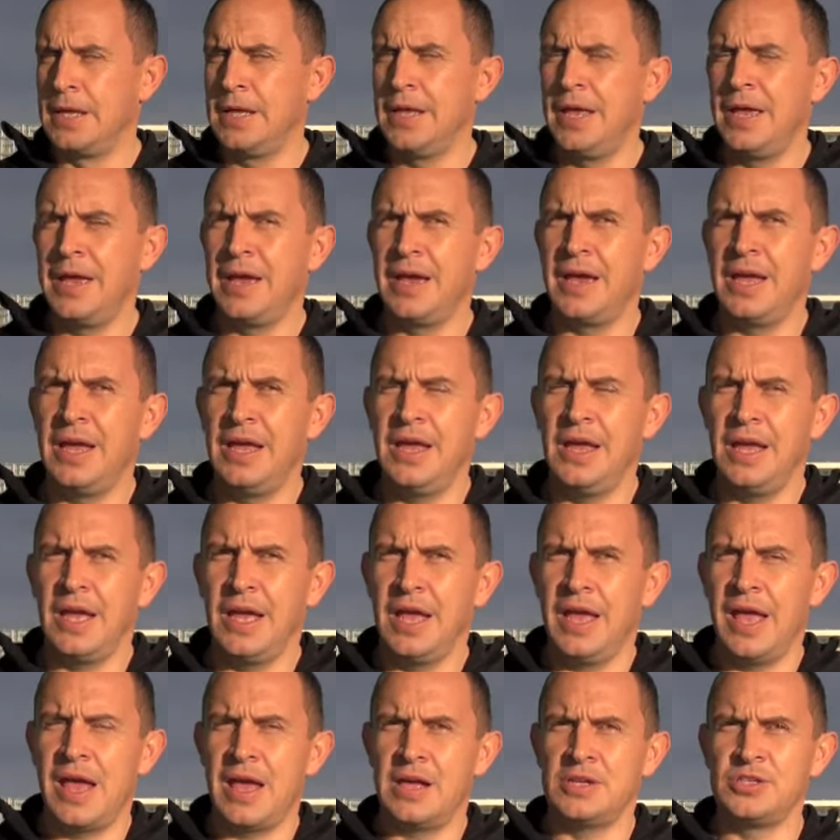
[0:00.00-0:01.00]
Yeah, he,
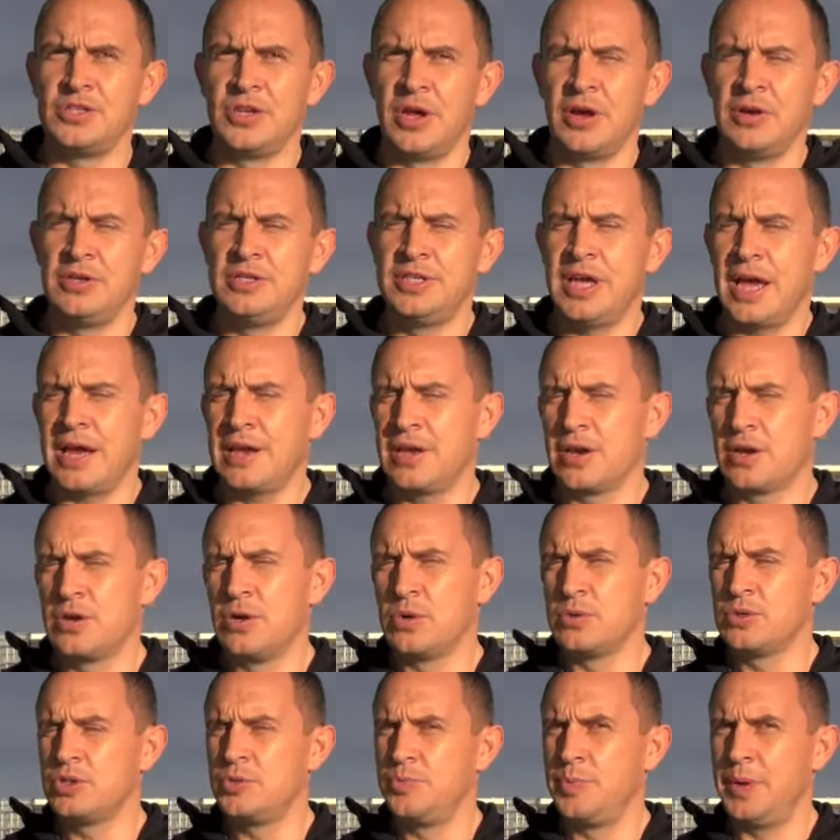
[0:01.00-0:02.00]
he has no
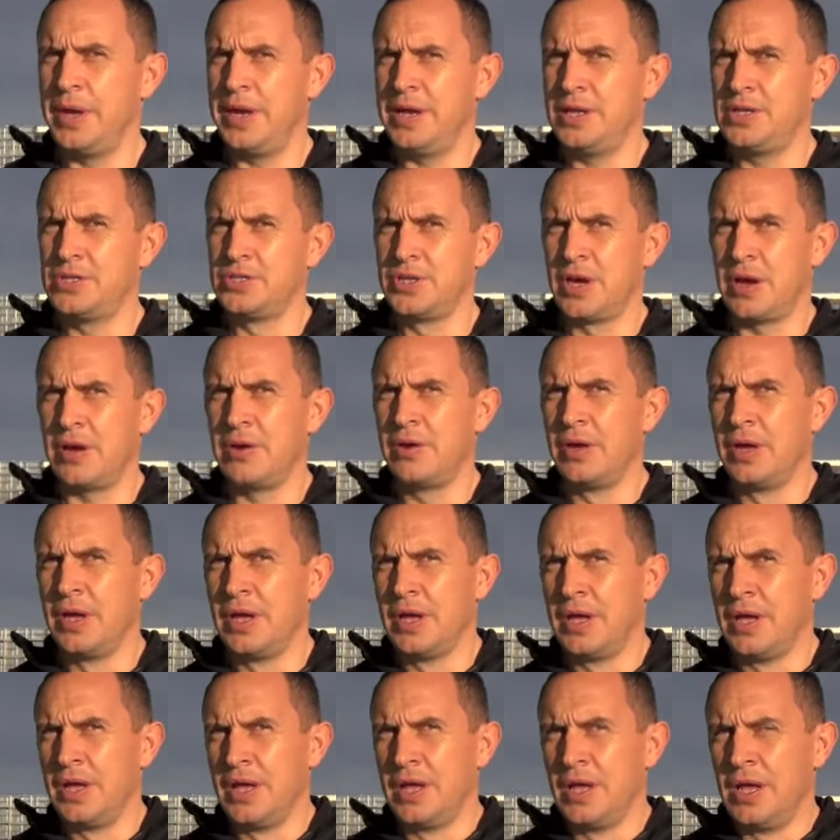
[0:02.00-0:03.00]
tactical speed, so
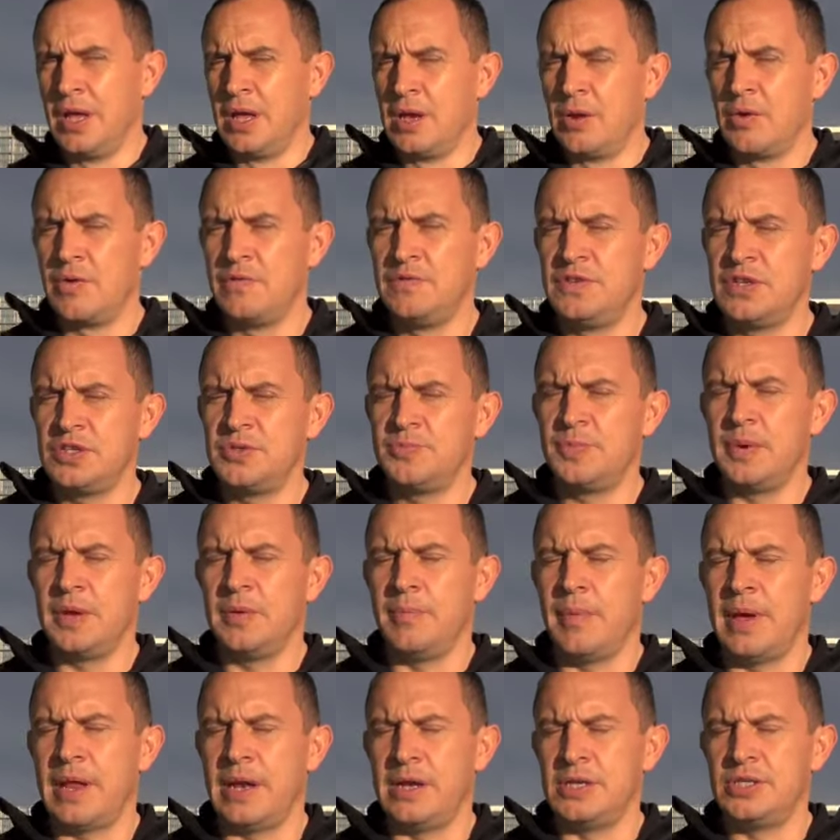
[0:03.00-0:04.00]
we've just
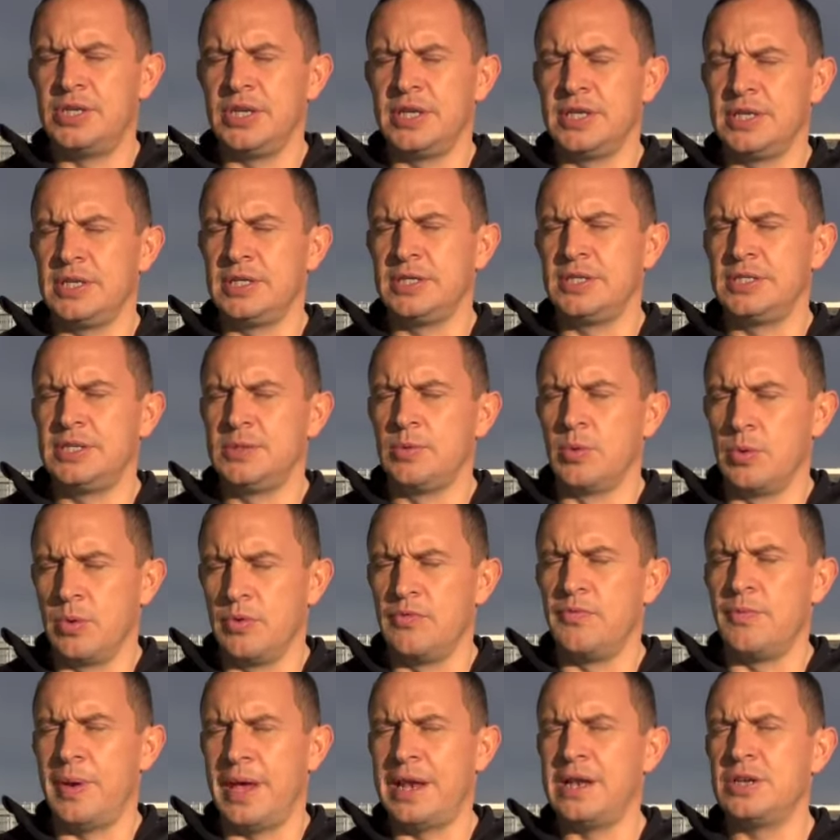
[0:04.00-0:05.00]
been managing, or
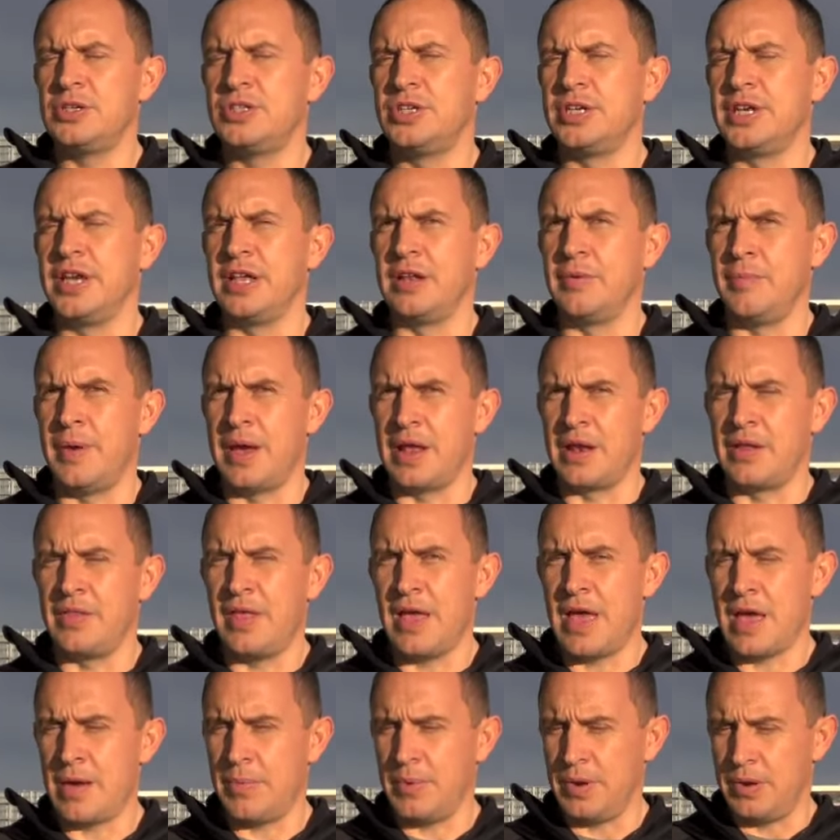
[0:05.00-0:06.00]
we've managed to get him out of
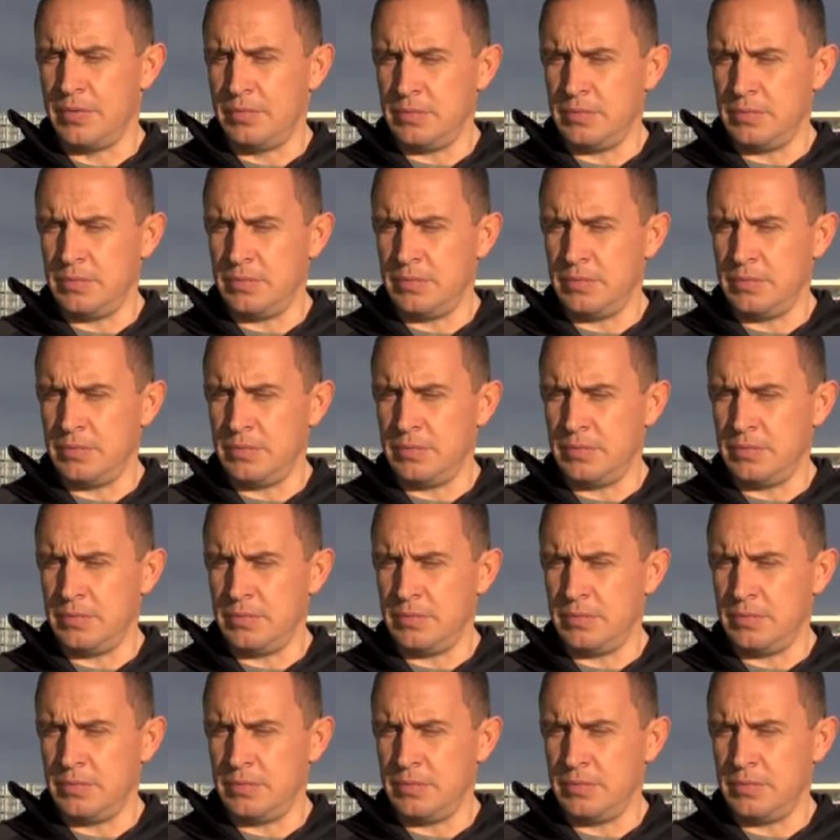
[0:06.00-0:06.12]
the habit